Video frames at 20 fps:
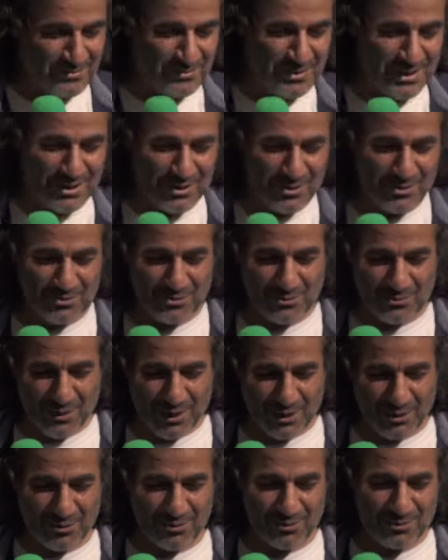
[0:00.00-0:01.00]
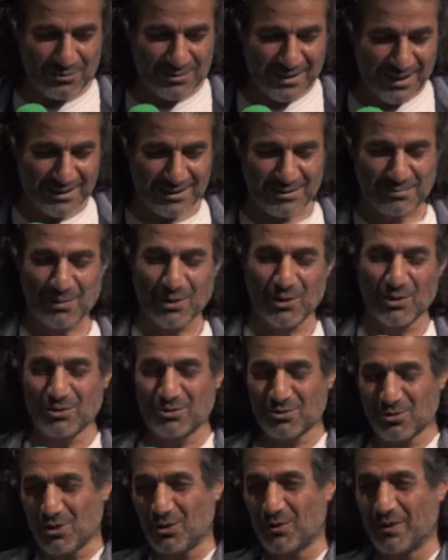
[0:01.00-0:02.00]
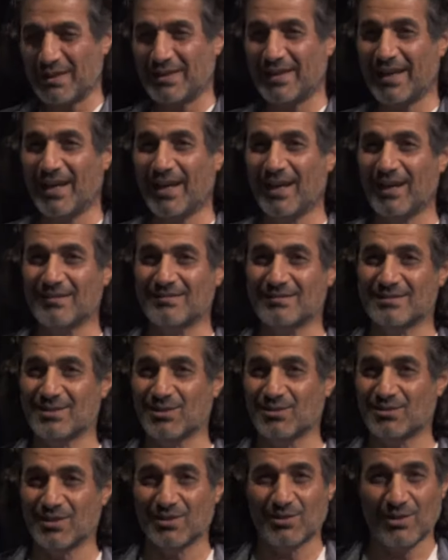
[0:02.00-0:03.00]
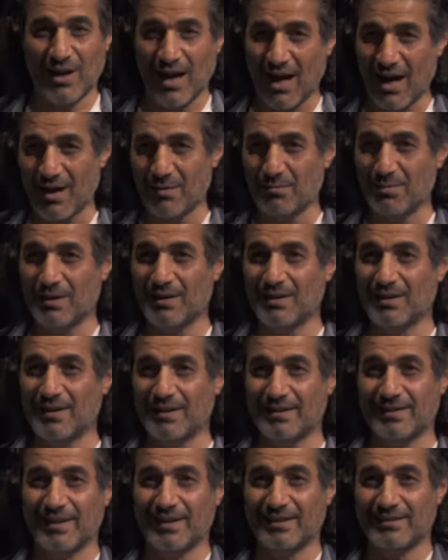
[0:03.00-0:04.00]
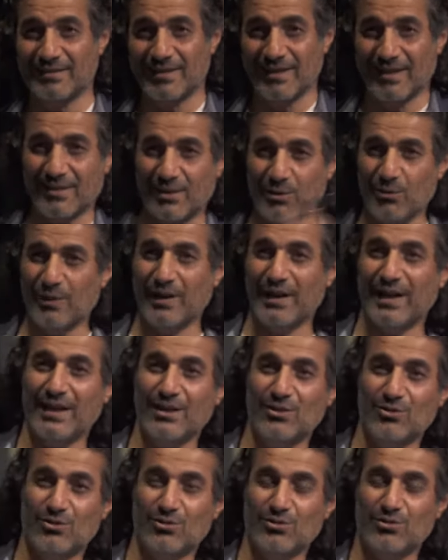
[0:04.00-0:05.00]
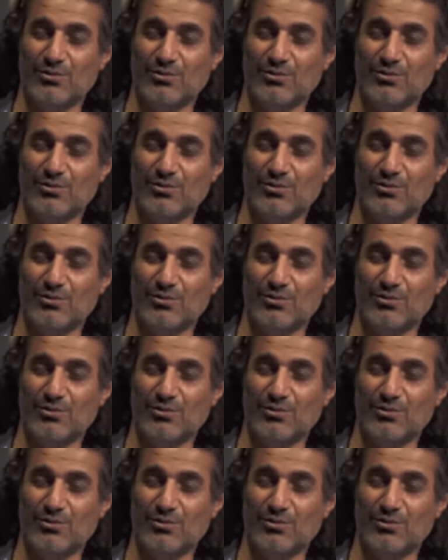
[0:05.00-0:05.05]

when you take the boat, go in there. So it's a harbor, and then the other way to